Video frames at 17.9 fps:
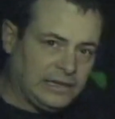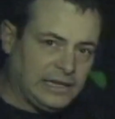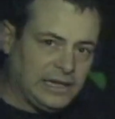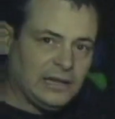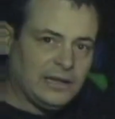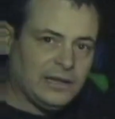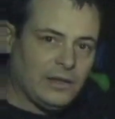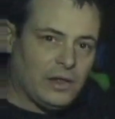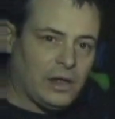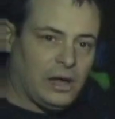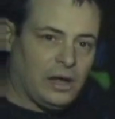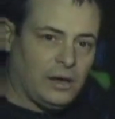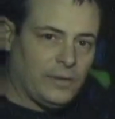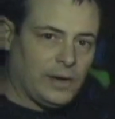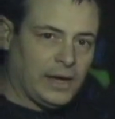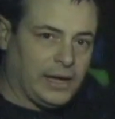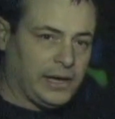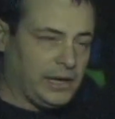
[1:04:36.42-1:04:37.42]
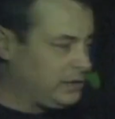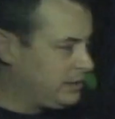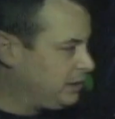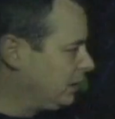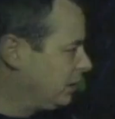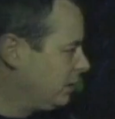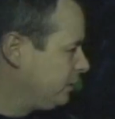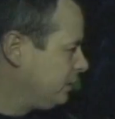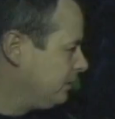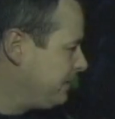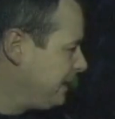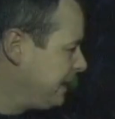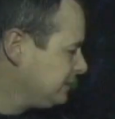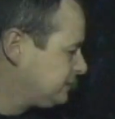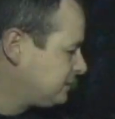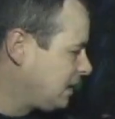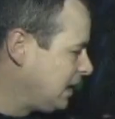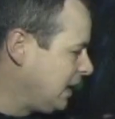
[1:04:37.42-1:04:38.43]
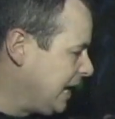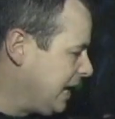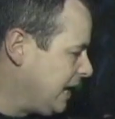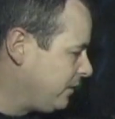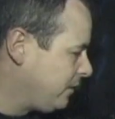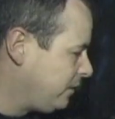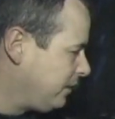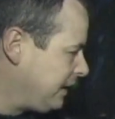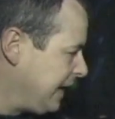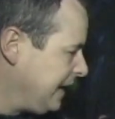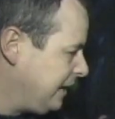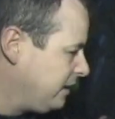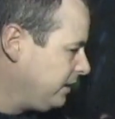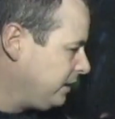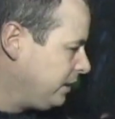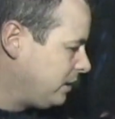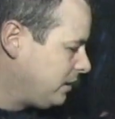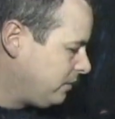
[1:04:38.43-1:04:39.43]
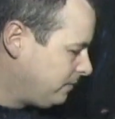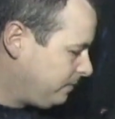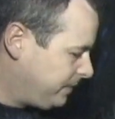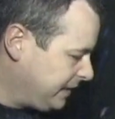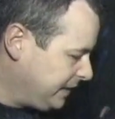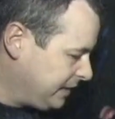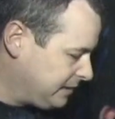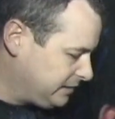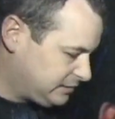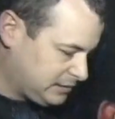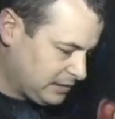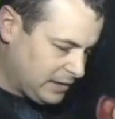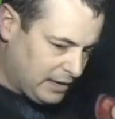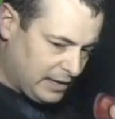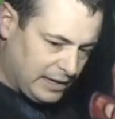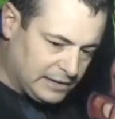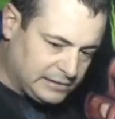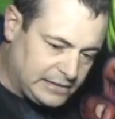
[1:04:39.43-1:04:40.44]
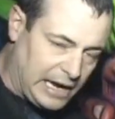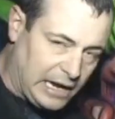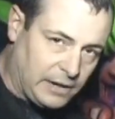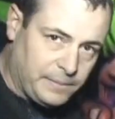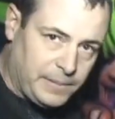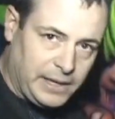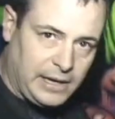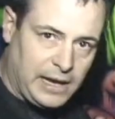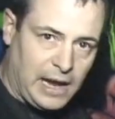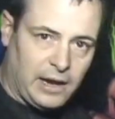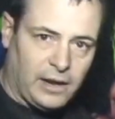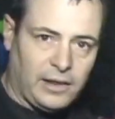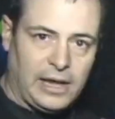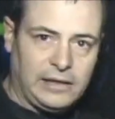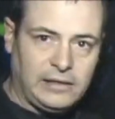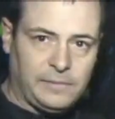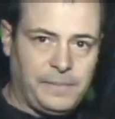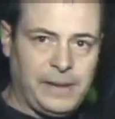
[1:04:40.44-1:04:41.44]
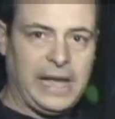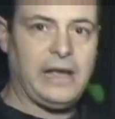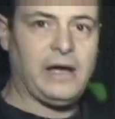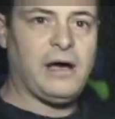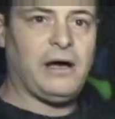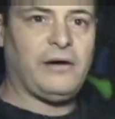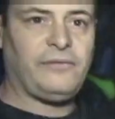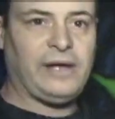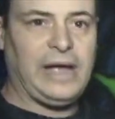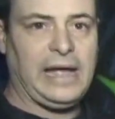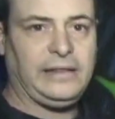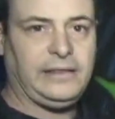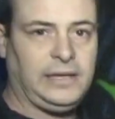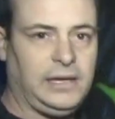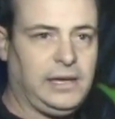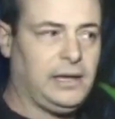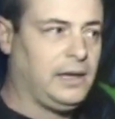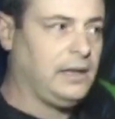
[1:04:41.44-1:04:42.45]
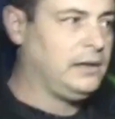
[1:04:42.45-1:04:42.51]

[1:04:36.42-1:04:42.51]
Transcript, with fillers: end of the hallway. You know, your best clown or you know piece has got to be kind of like the payoff at the end.